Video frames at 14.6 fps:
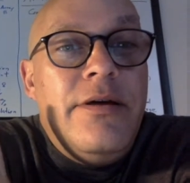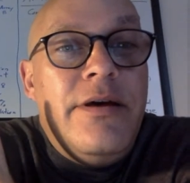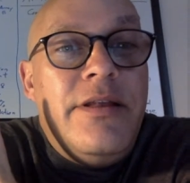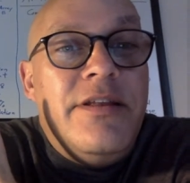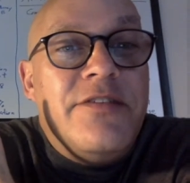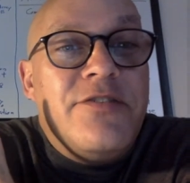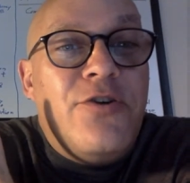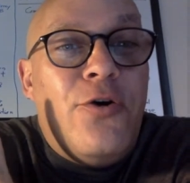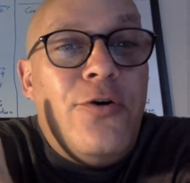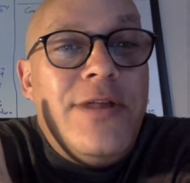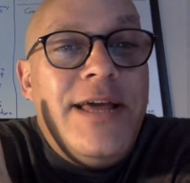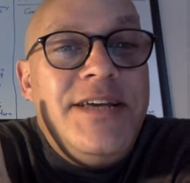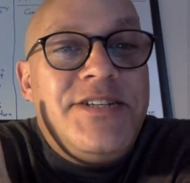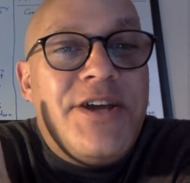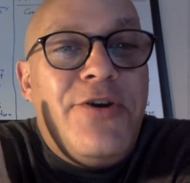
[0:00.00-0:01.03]
and this
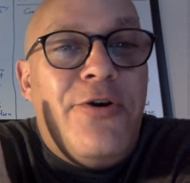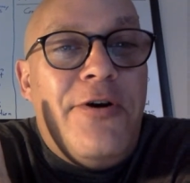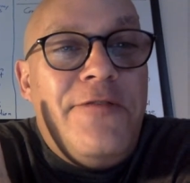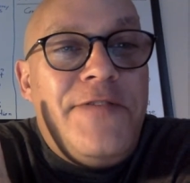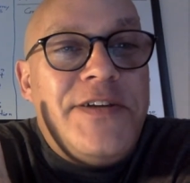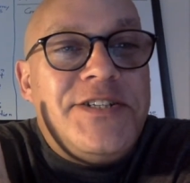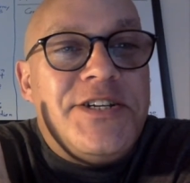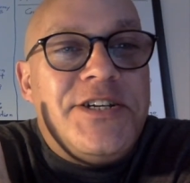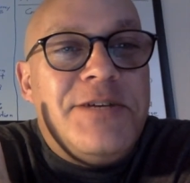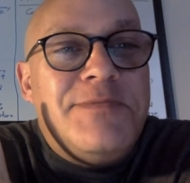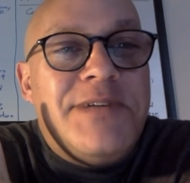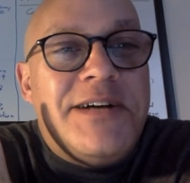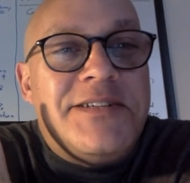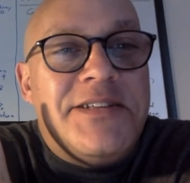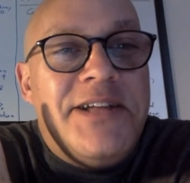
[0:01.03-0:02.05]
correlation coefficient
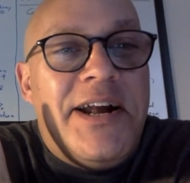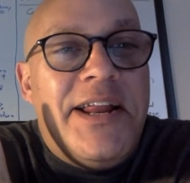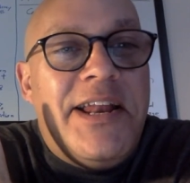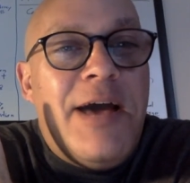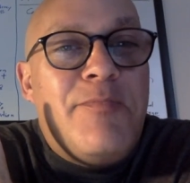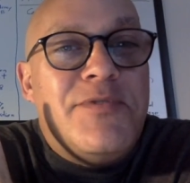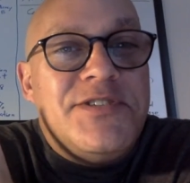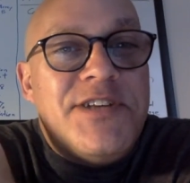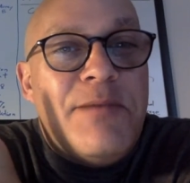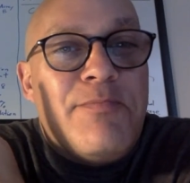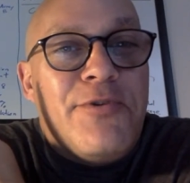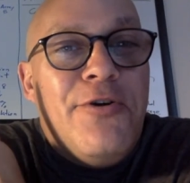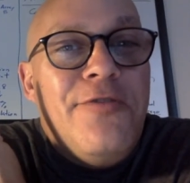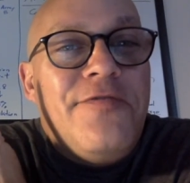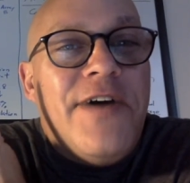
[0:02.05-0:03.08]
comes out to 99%
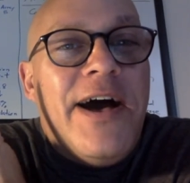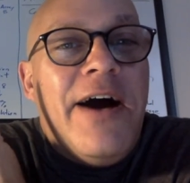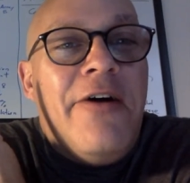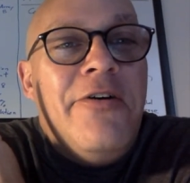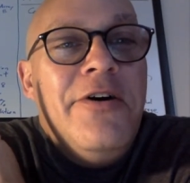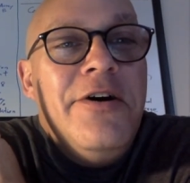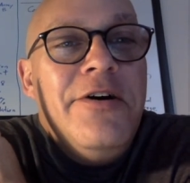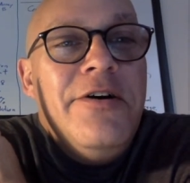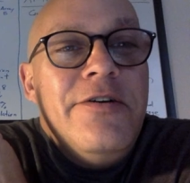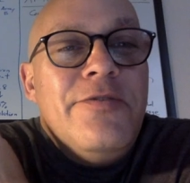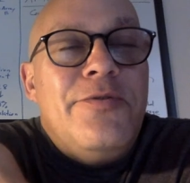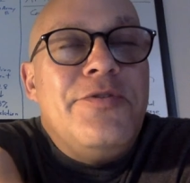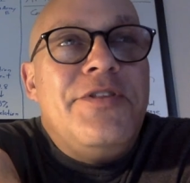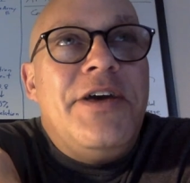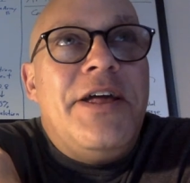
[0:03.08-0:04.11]
profile,
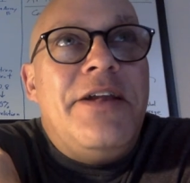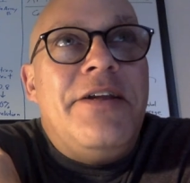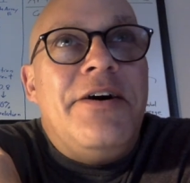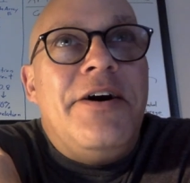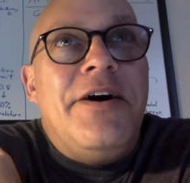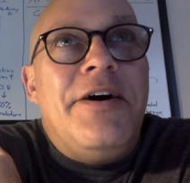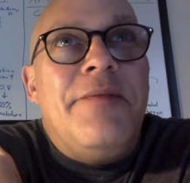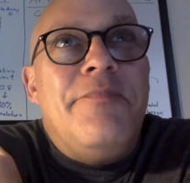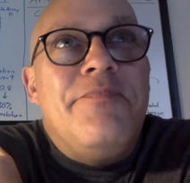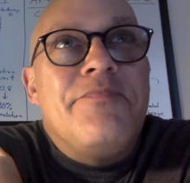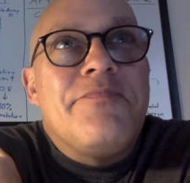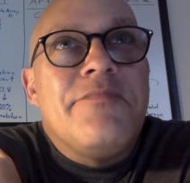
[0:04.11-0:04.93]
well then